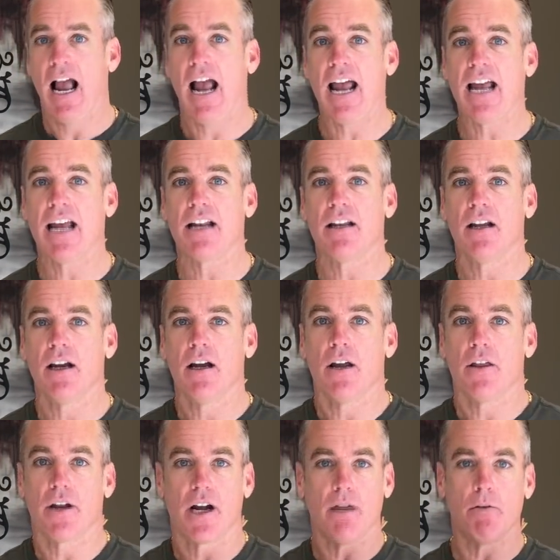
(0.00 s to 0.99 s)
And
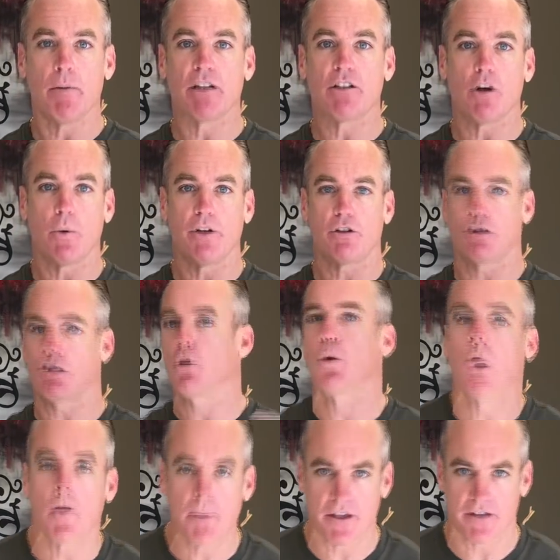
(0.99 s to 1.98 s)
the governments always
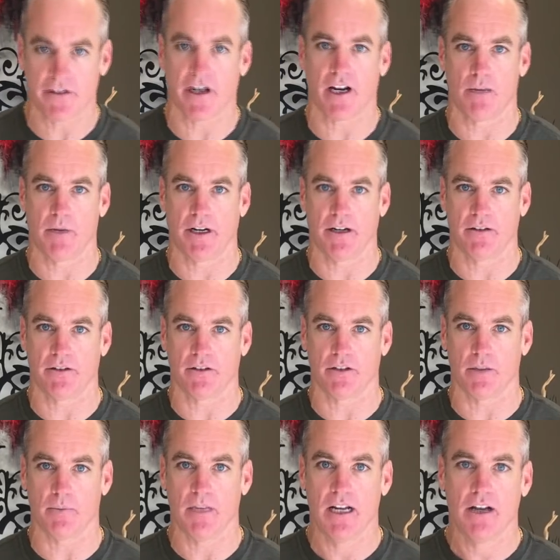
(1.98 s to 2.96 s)
screw up the second money
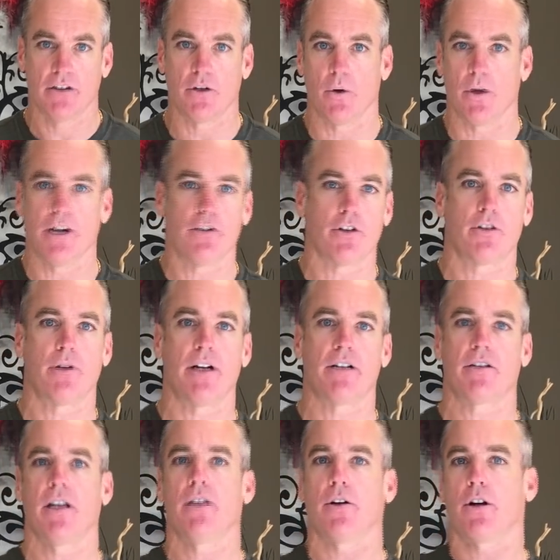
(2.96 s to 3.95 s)
system. So interest
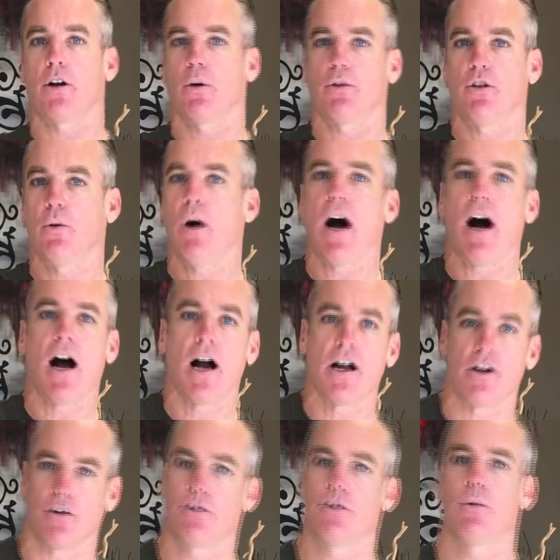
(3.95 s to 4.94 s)
rates either go too high
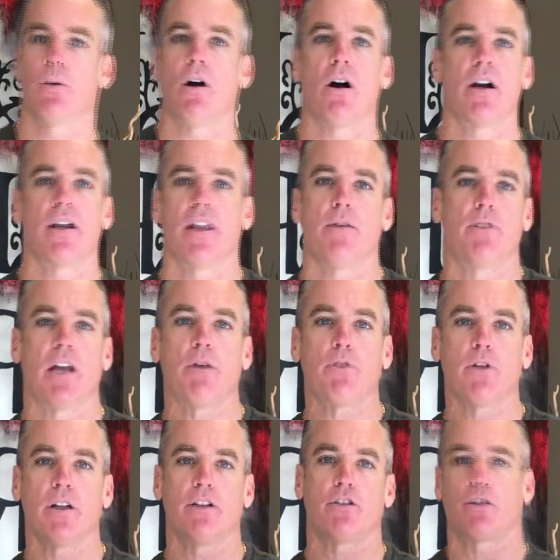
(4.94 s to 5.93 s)
or too long, and they've
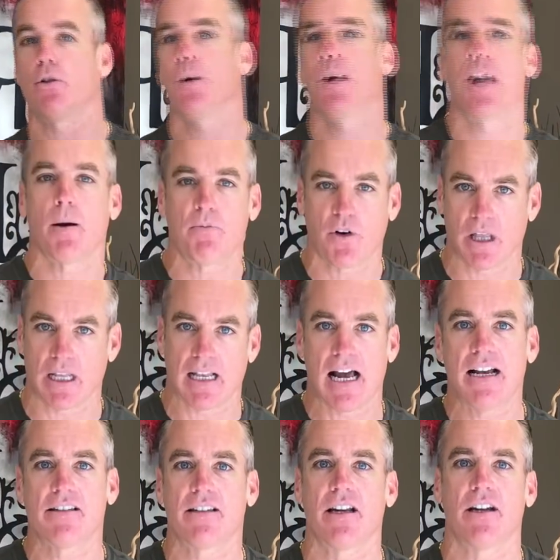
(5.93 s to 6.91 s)
definitely screwed it up for the
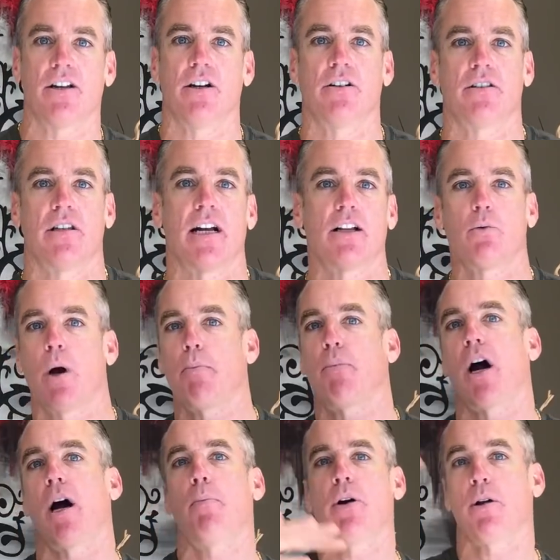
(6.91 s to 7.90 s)
last ten years. And that's why
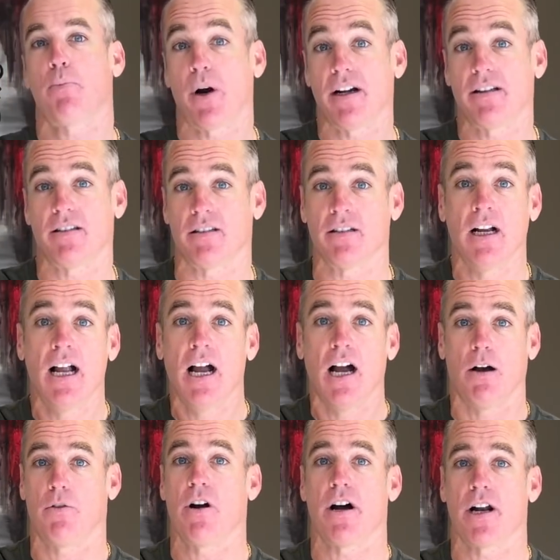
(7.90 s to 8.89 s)
property prices
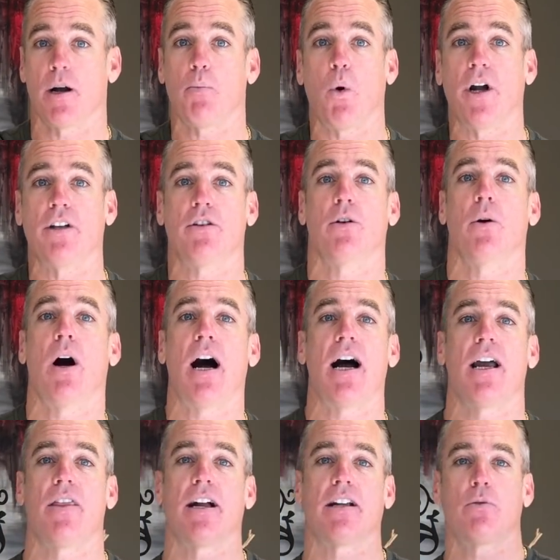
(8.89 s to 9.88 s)
have gone up way too
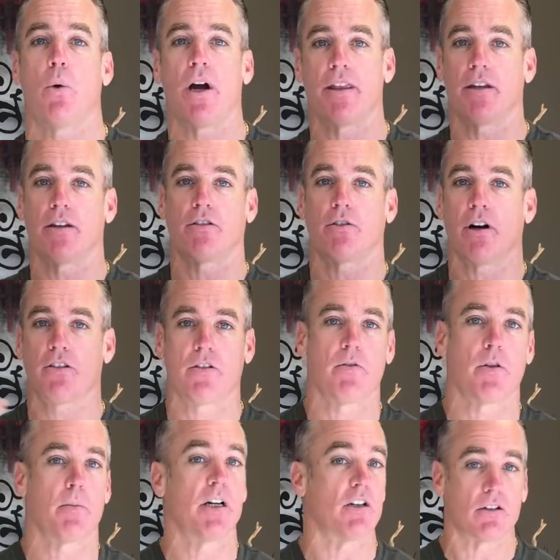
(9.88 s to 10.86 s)
high. And that's why the
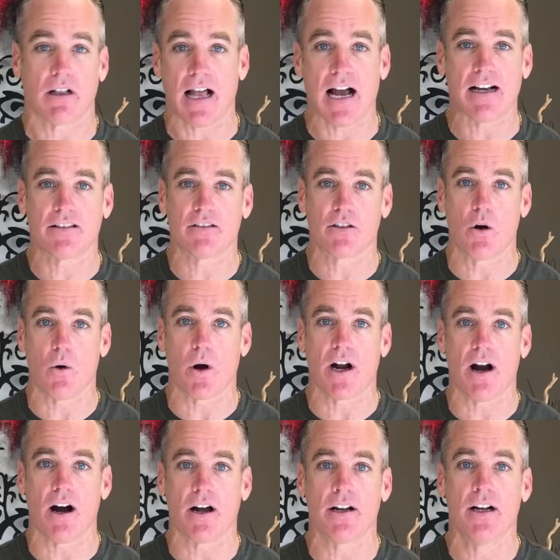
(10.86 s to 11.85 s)
destruction of the middle class is
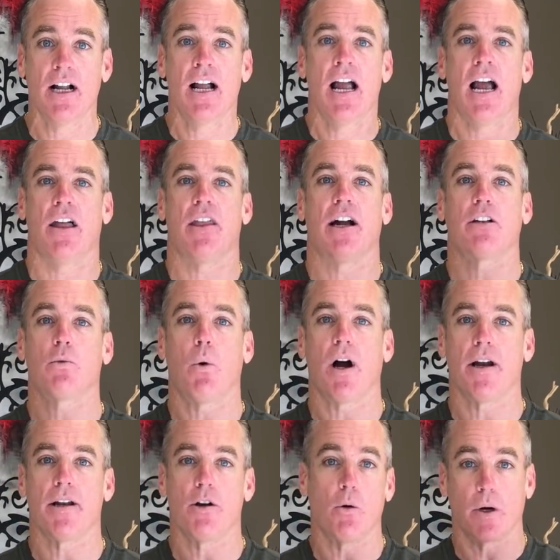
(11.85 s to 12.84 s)
going on. And that's
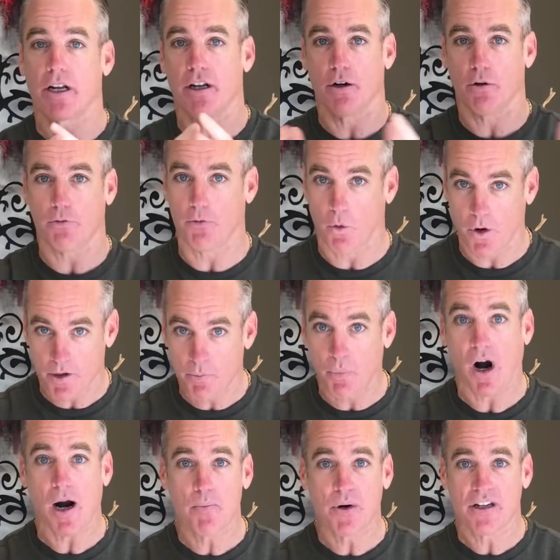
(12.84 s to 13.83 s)
why no one can afford
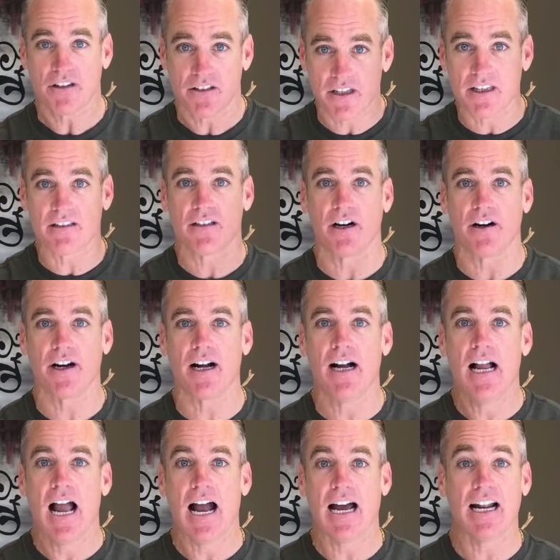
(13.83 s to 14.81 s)
properties in this area.
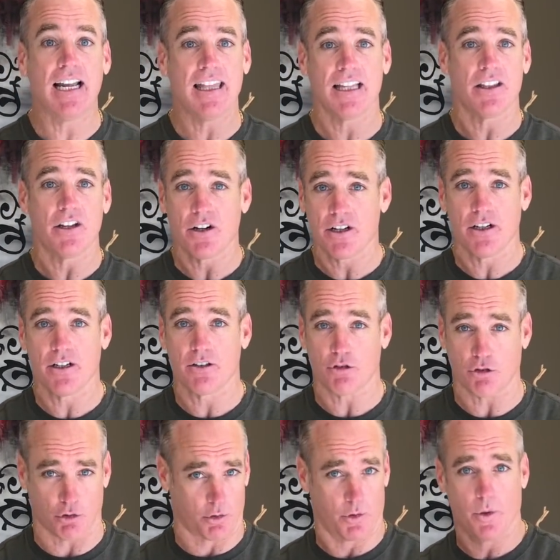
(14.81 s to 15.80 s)
And I think they're going to
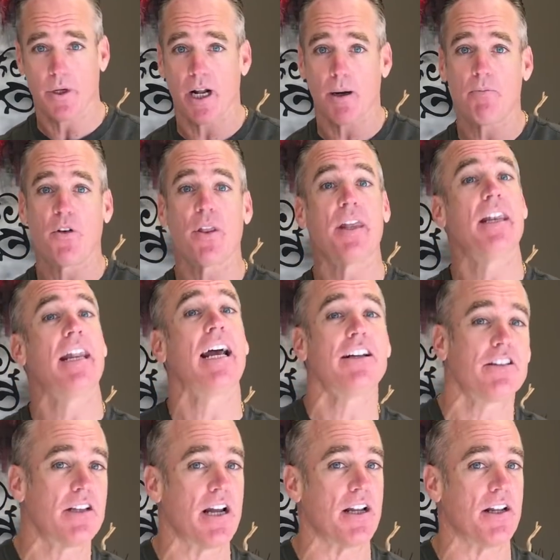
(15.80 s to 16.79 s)
screw it up for the
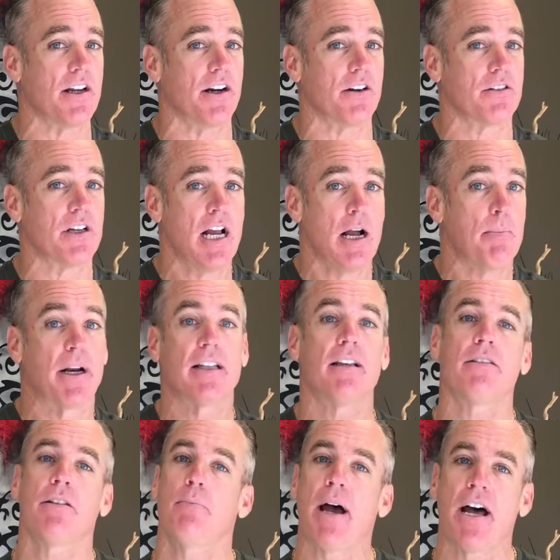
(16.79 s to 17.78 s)
next ten years. But it
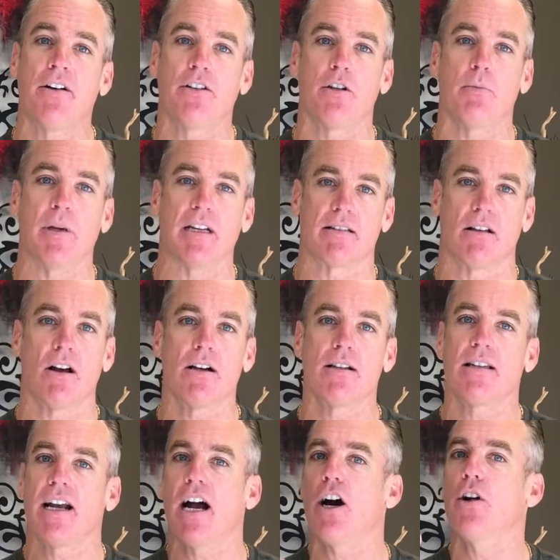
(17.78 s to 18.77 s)
doesn't matter to me. As long
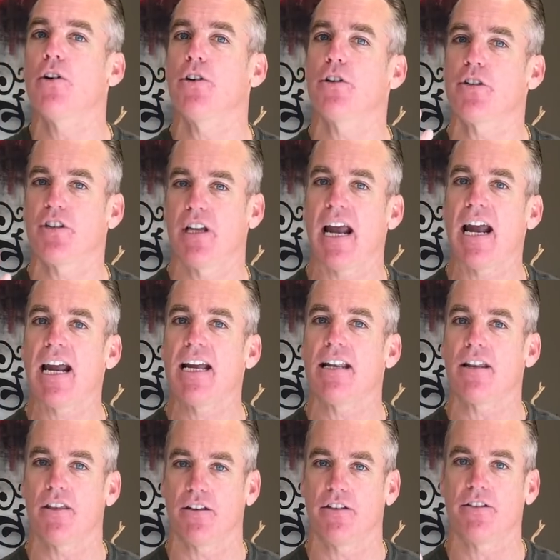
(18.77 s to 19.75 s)
as I
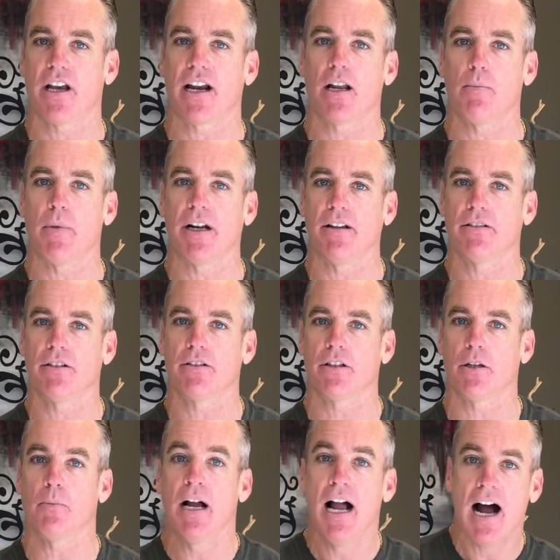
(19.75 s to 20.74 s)
understand this second money
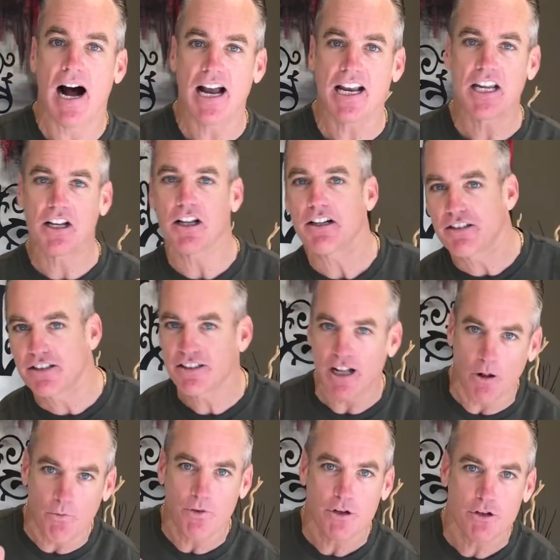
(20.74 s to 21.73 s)
system, I can like
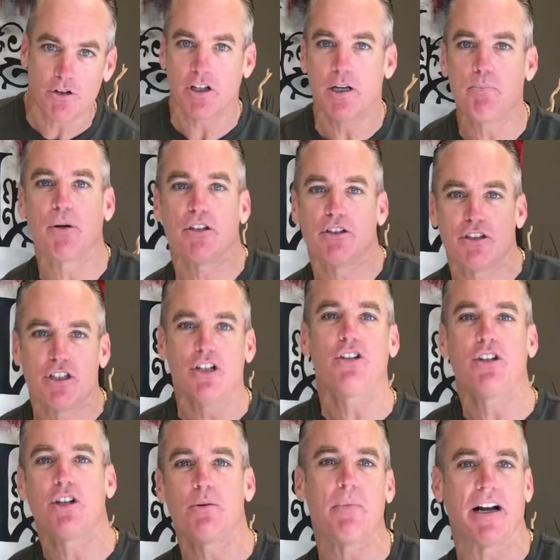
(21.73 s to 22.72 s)
selfishly
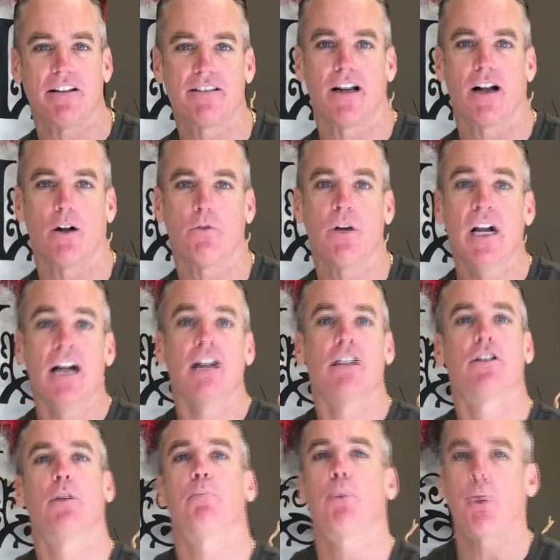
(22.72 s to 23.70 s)
position myself myself
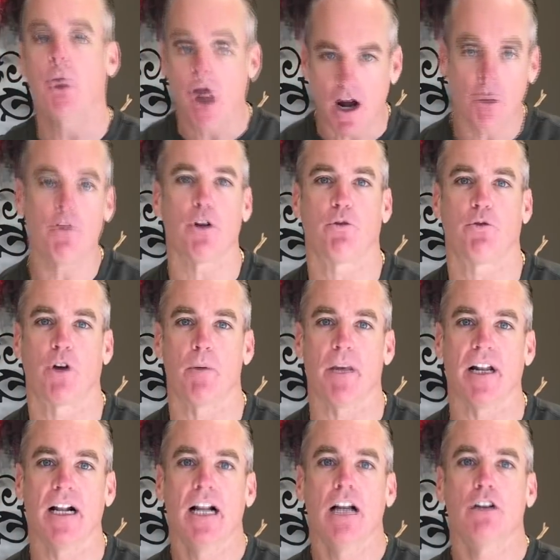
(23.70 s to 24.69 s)
to profit from
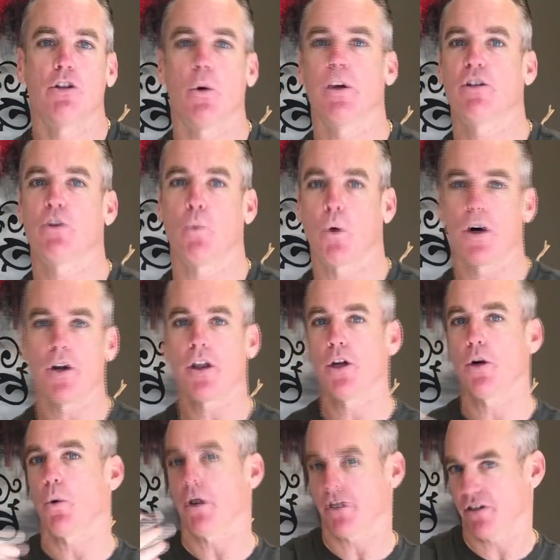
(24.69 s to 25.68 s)
it. So it's worth
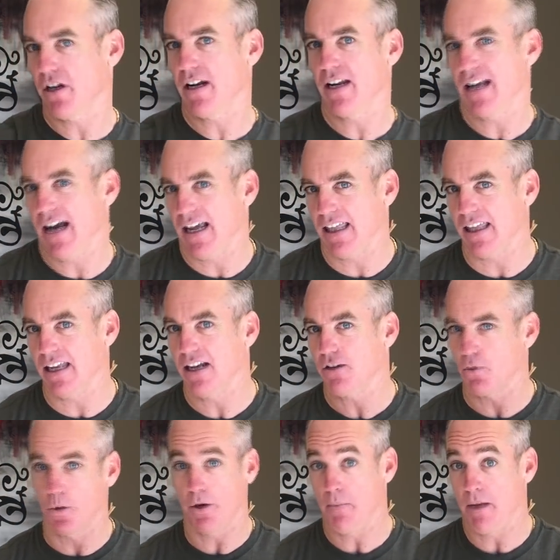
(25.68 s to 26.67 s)
your study, I think.
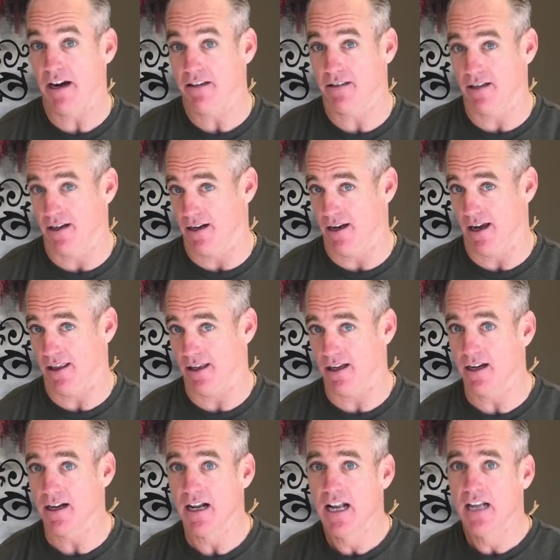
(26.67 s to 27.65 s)
It's worth my study, I
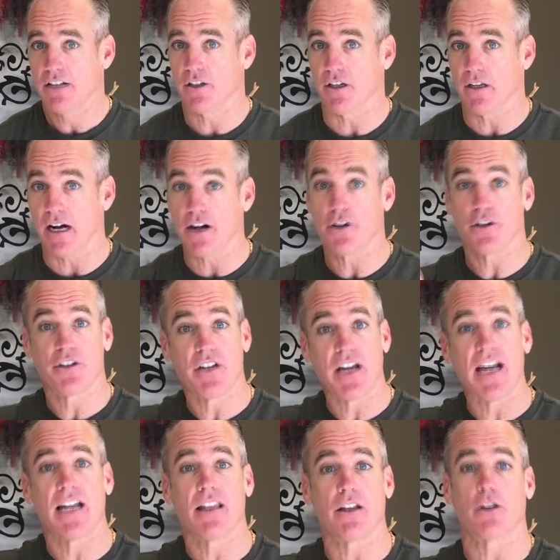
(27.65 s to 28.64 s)
think, to
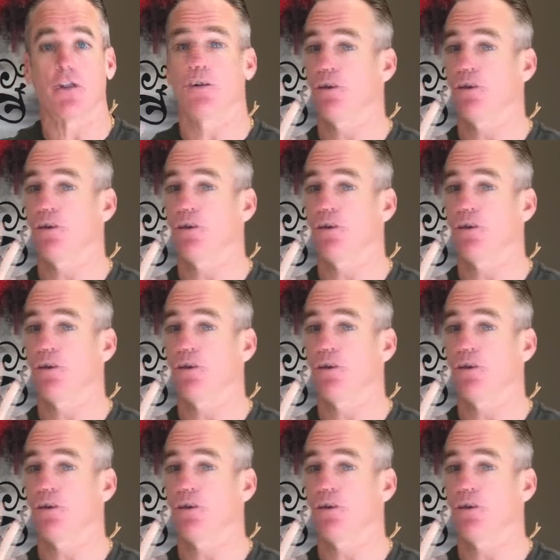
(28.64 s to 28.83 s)
understand that